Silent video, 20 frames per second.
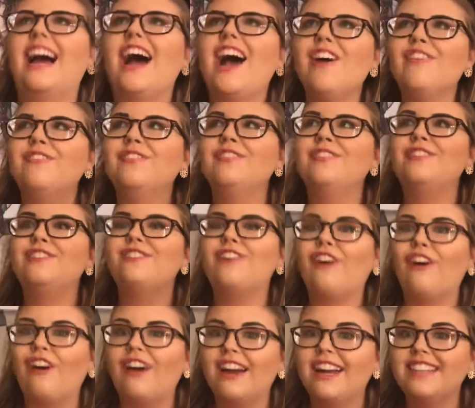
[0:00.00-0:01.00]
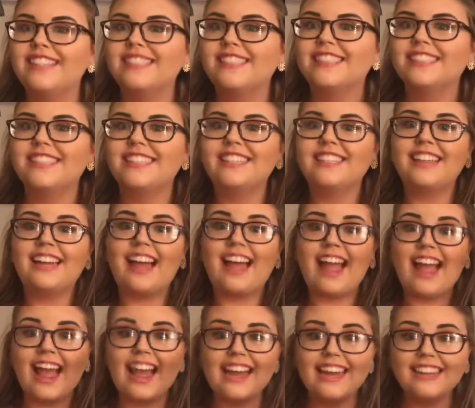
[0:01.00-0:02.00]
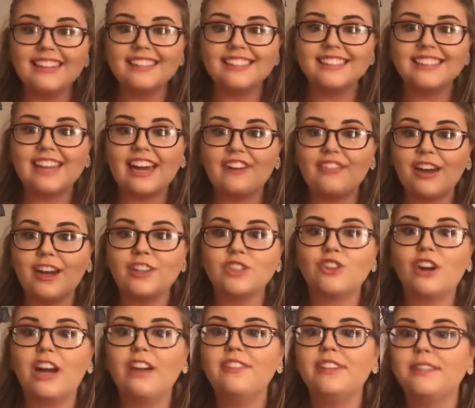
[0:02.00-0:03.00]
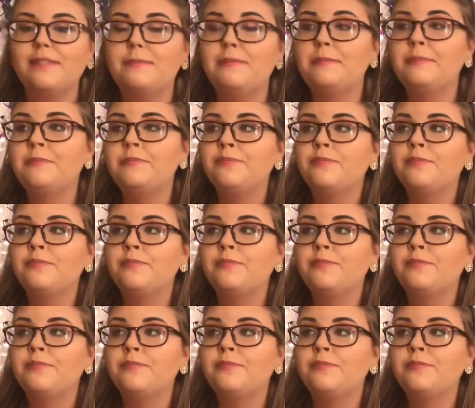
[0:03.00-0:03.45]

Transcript: I've not ate at the Sci-Fi Drive-In.